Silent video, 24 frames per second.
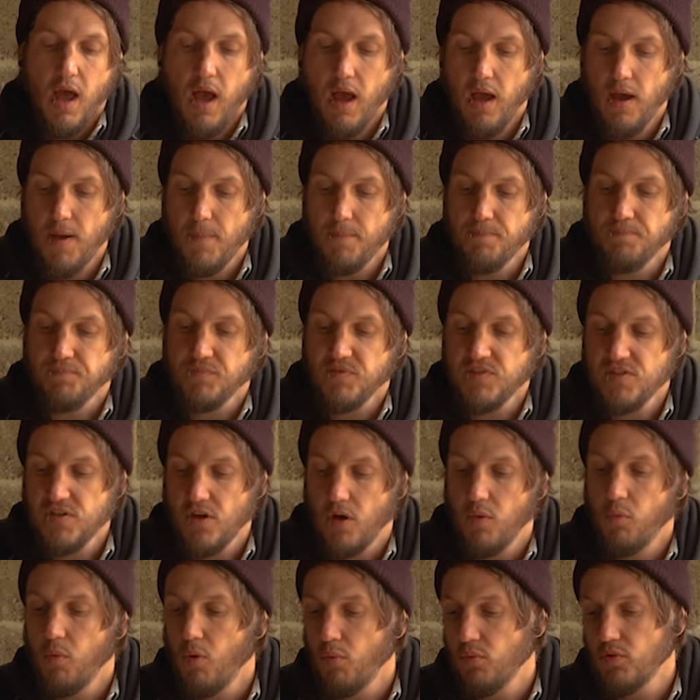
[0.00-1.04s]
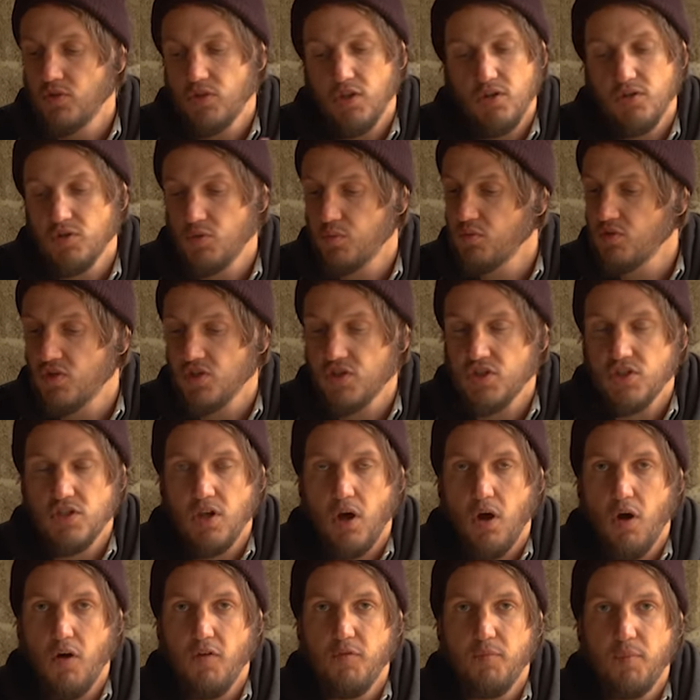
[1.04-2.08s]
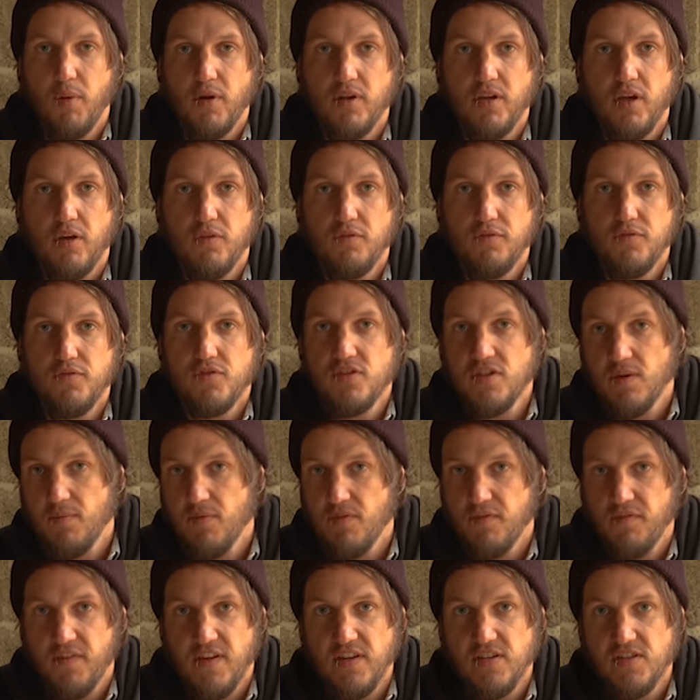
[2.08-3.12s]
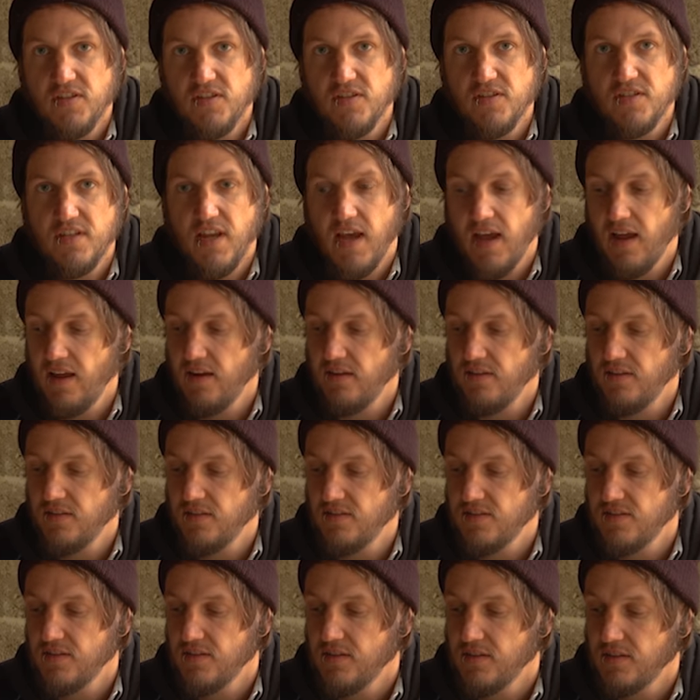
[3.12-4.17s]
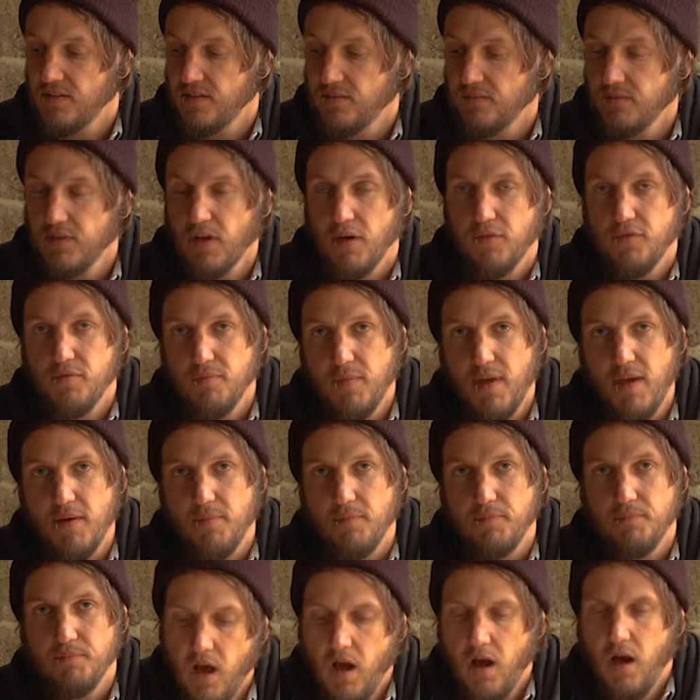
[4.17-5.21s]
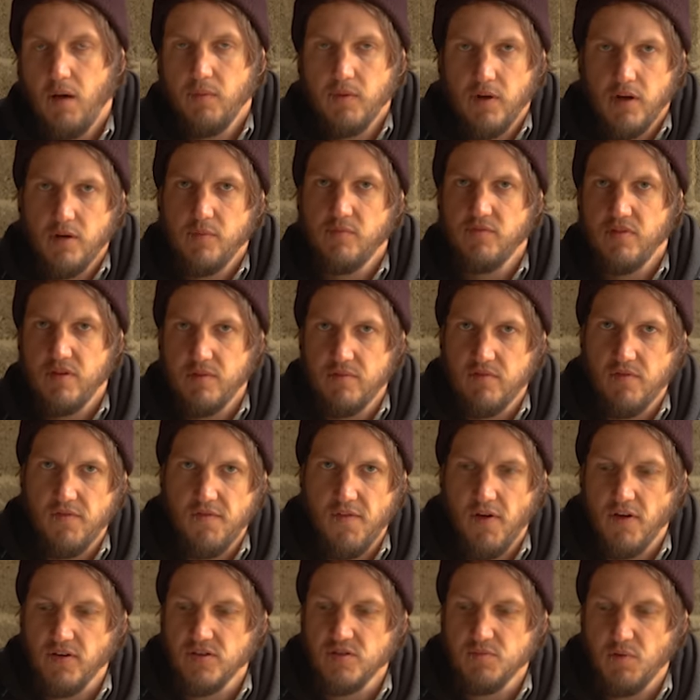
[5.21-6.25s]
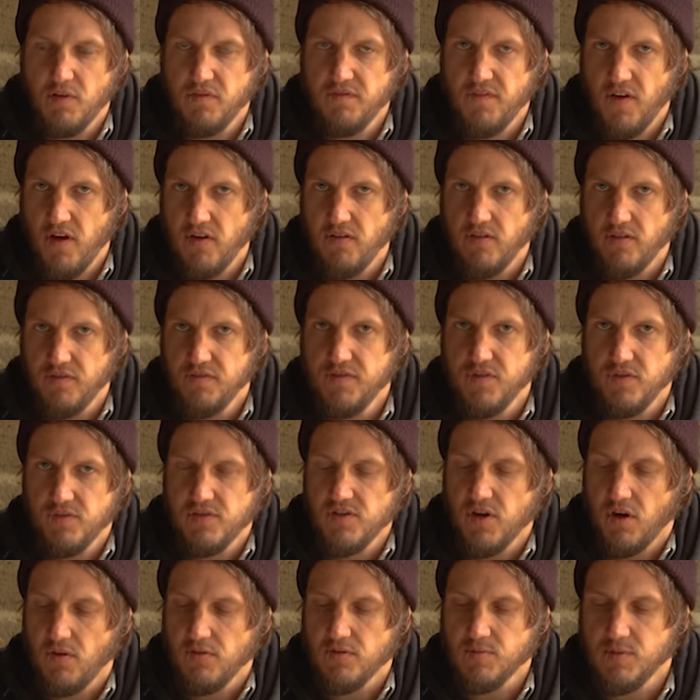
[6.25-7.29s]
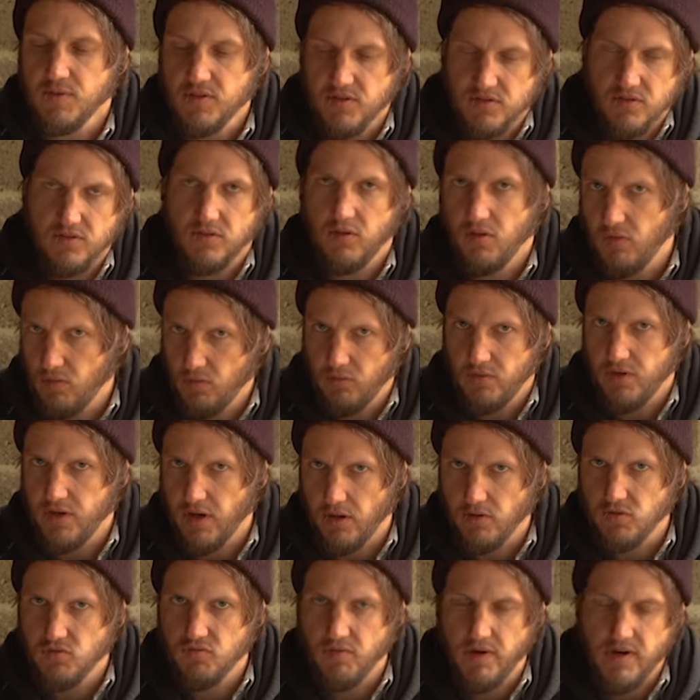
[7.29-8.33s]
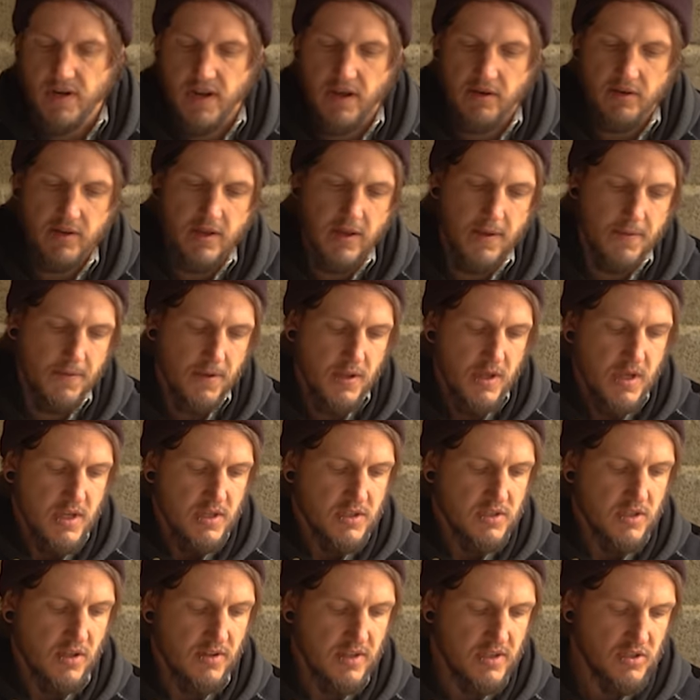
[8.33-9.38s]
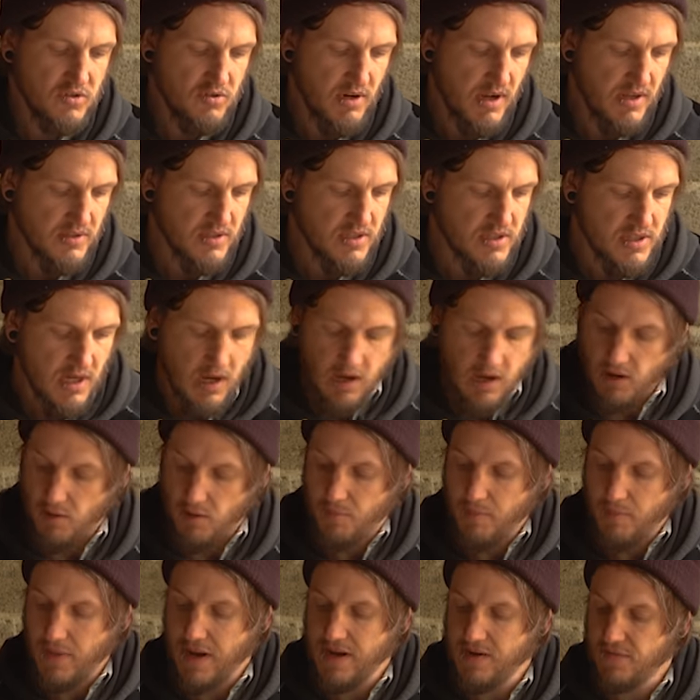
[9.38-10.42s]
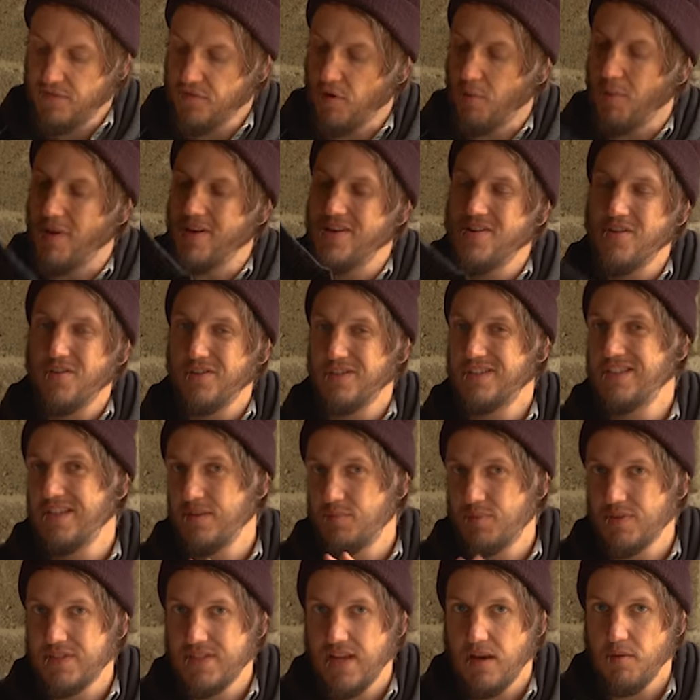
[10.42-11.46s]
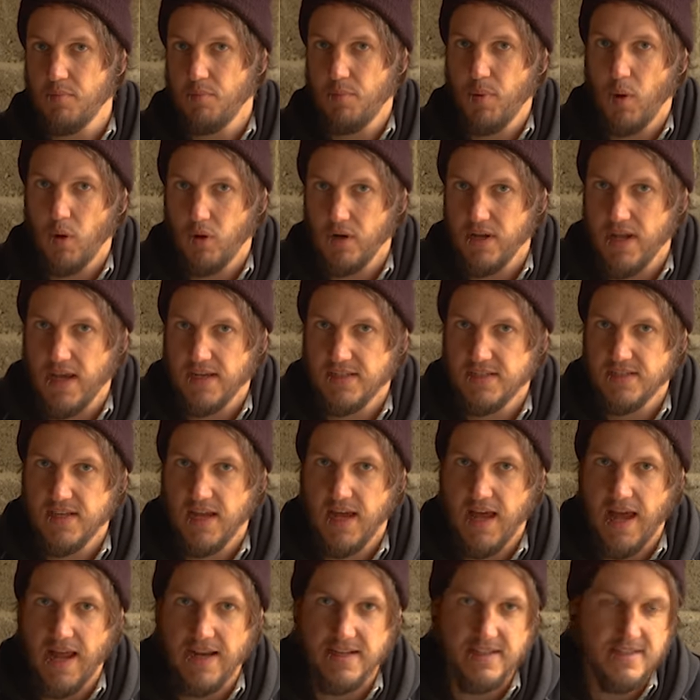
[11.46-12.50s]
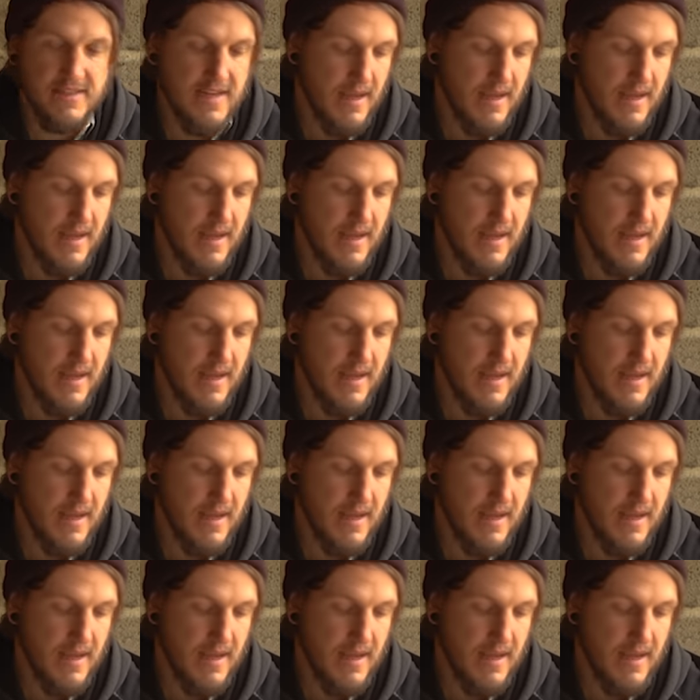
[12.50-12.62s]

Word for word: Um, so what we'll do is we'll just start off by going through some of the features and go from there. I'm going to be referring to my phone a few times because I've got all the notes written down here. So these trousers are made from 90% polyester and